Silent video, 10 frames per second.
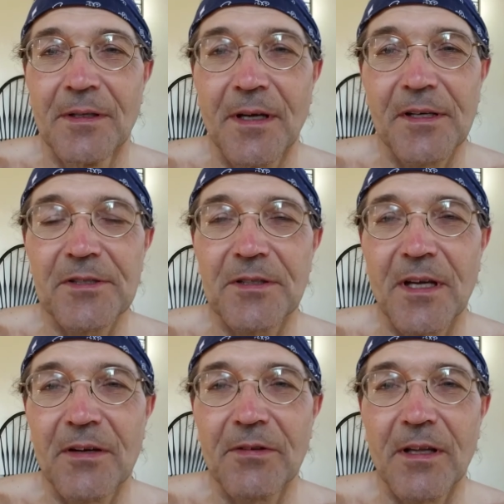I should
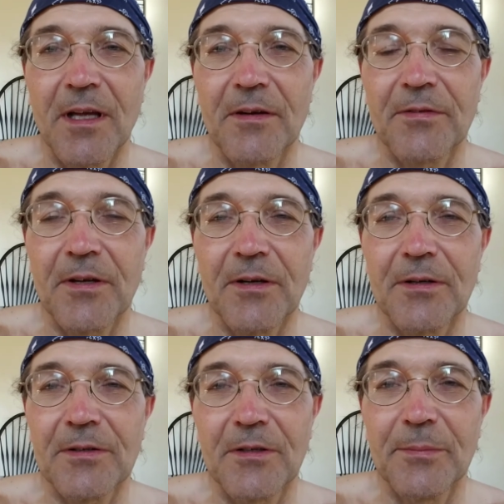have a lot of
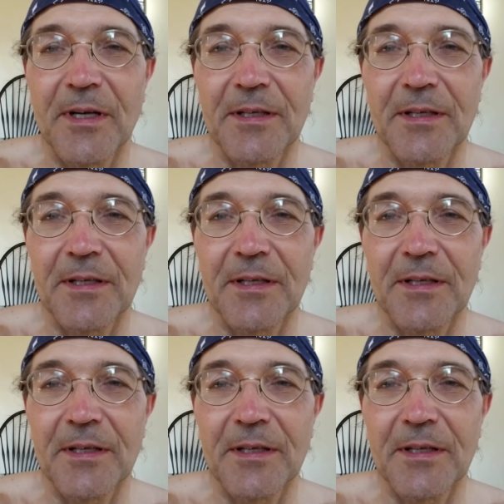character by